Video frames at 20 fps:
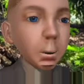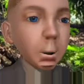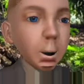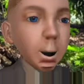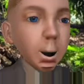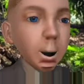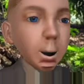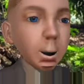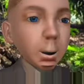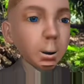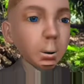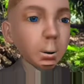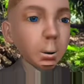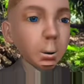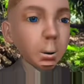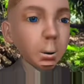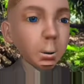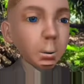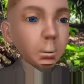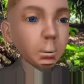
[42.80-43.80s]
We're only
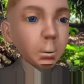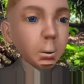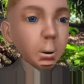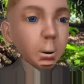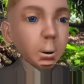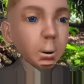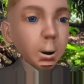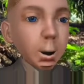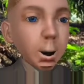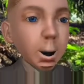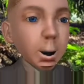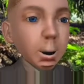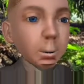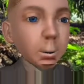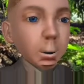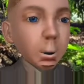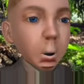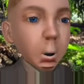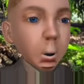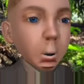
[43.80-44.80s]
meant to be
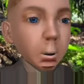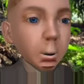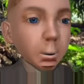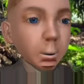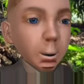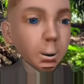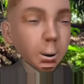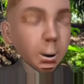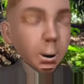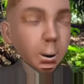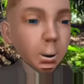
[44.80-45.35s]
joke versions